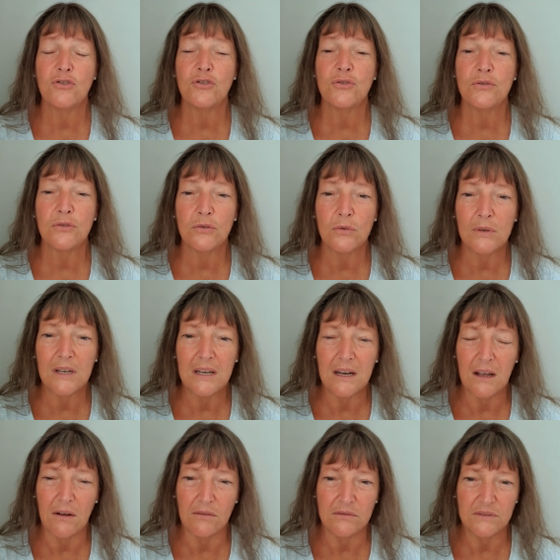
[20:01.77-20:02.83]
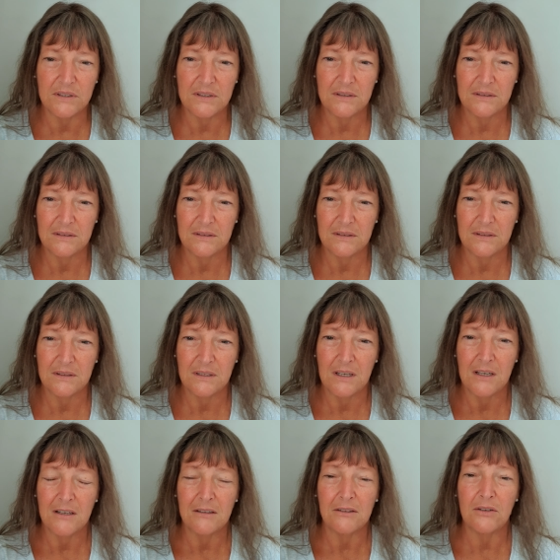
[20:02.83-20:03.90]
truly love
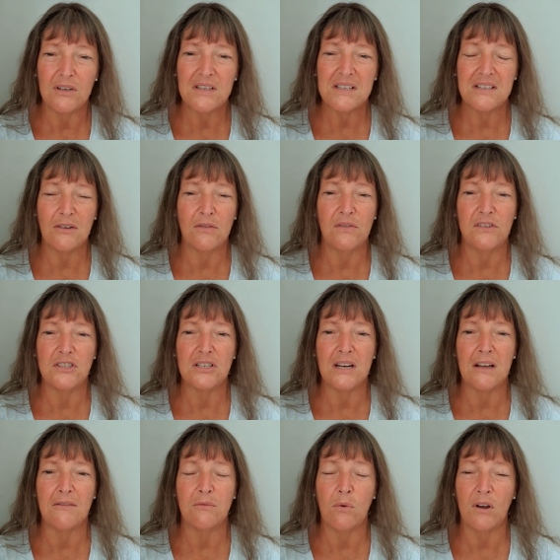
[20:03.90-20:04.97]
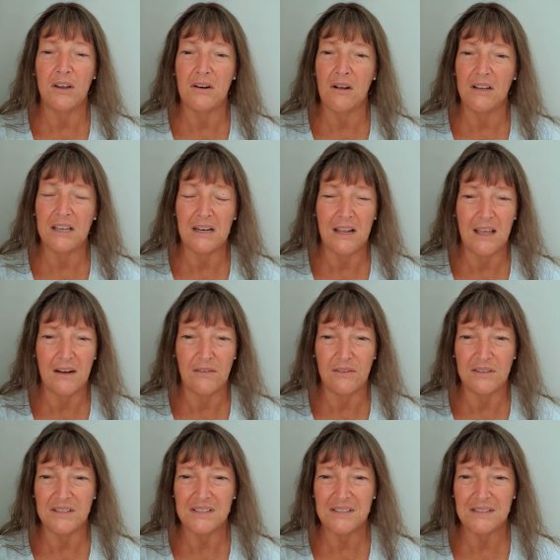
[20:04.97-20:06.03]
not a selfish love, what can I get out of
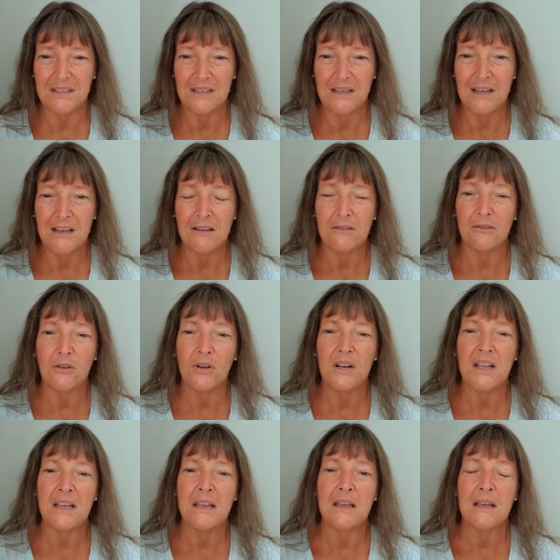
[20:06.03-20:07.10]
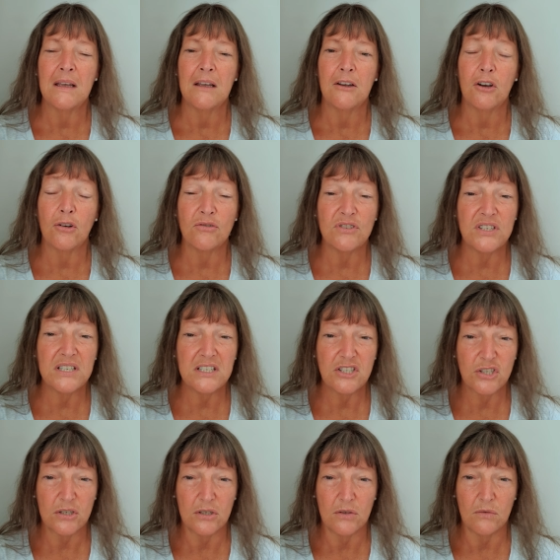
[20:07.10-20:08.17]
this? Not a
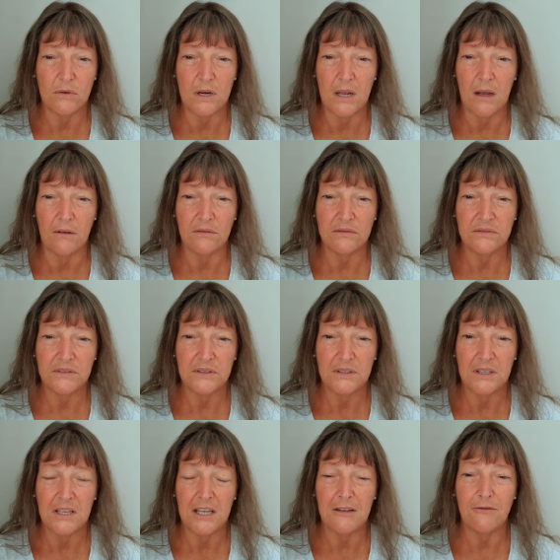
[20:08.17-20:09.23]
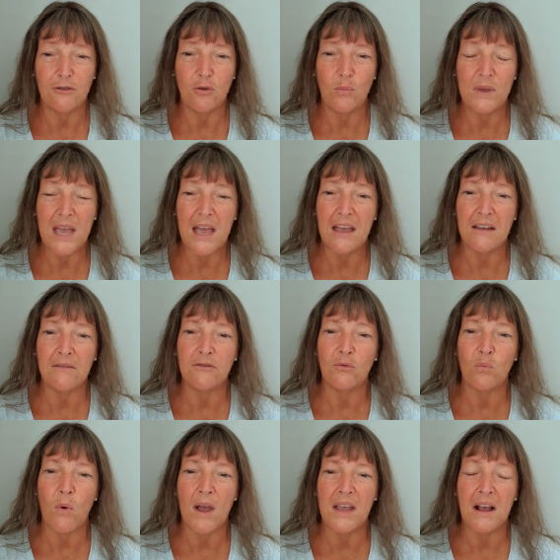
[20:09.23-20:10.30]
conditional love. If you behave the
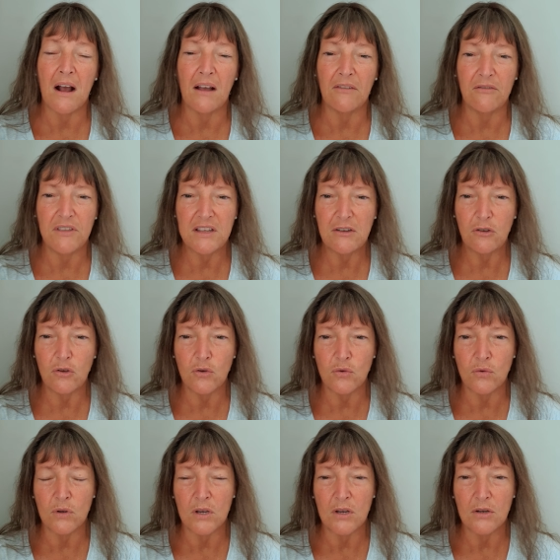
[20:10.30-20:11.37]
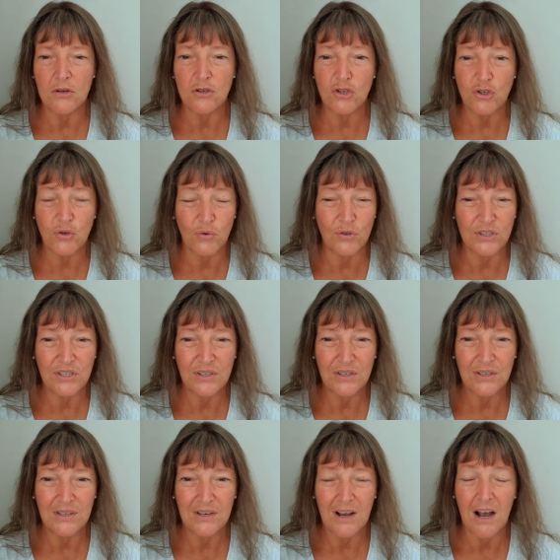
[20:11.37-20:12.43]
way I think you should,
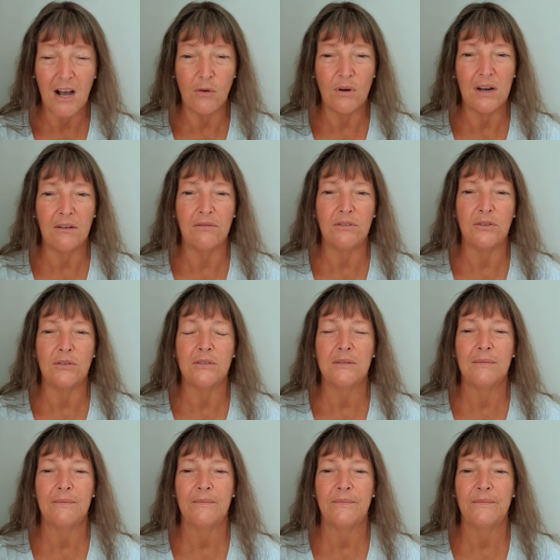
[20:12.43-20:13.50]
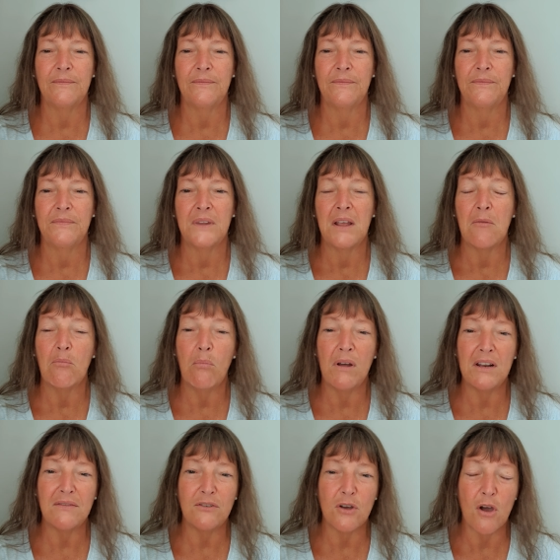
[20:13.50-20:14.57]
I will love you.
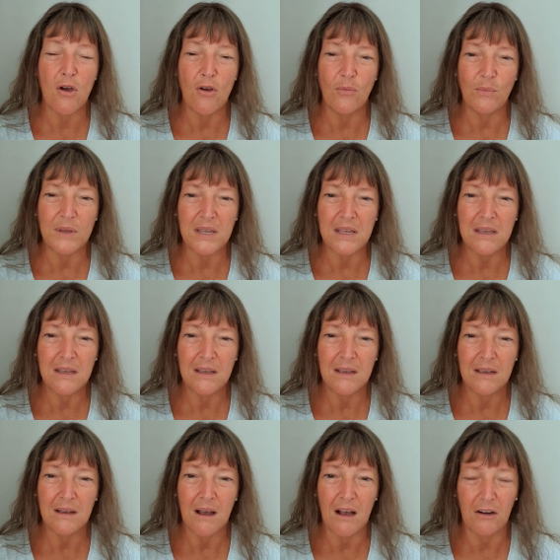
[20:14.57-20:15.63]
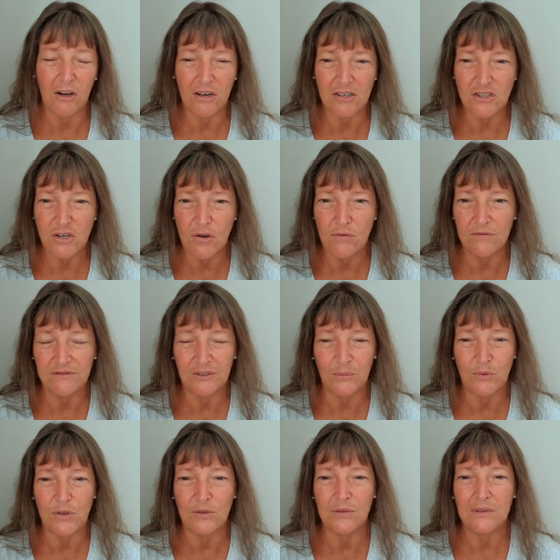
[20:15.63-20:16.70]
But if you hurt me, I'm going to turn from
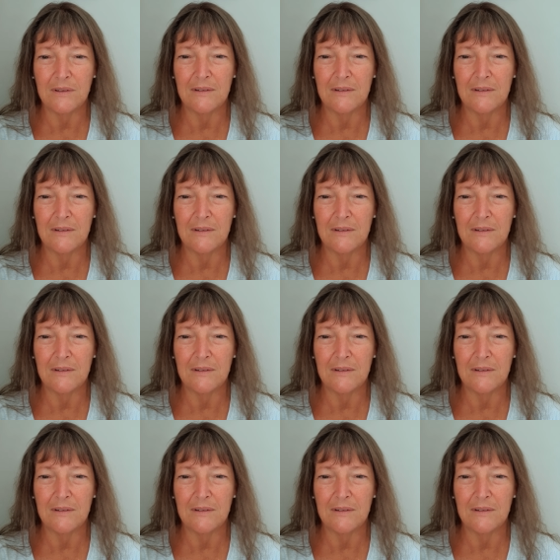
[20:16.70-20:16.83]
you